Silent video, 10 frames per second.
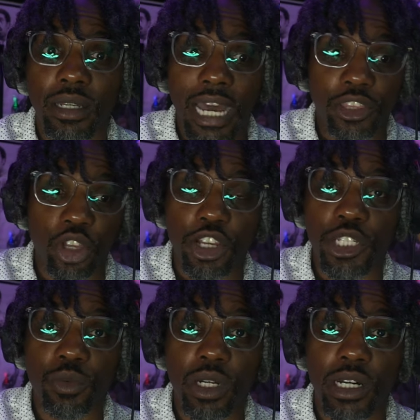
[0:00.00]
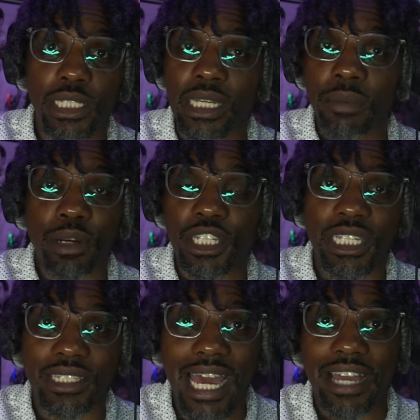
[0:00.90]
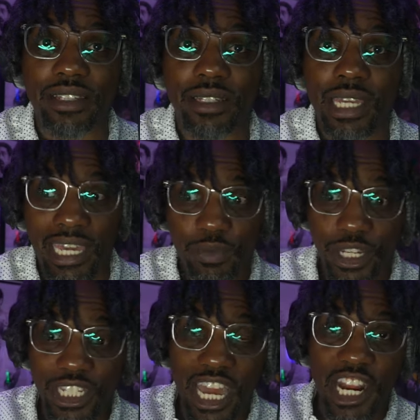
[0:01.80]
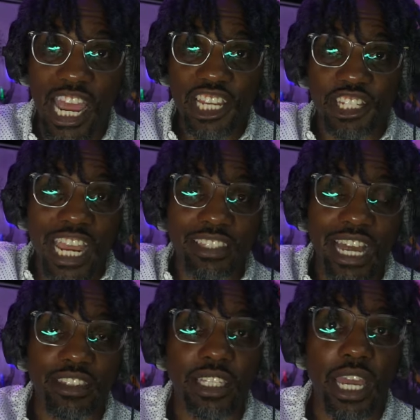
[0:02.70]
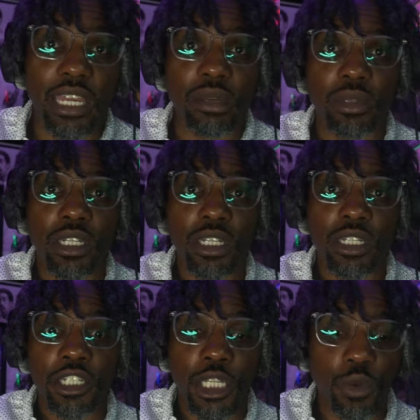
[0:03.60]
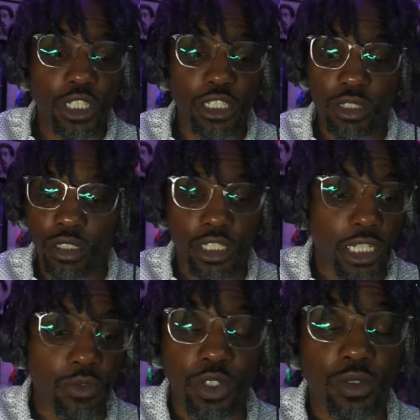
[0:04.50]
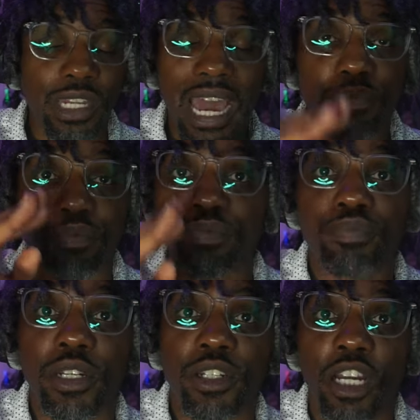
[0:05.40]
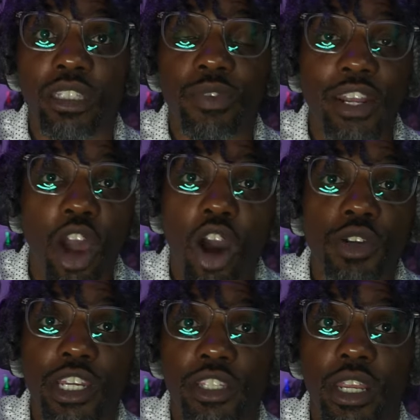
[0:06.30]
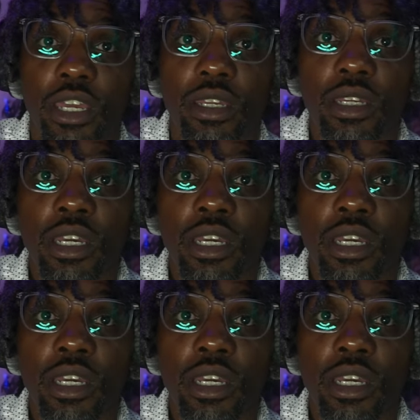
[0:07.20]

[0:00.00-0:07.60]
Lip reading: I thought she was, but she's not. That's why she got her ass yanked out the game. She was not productive at all yesterday.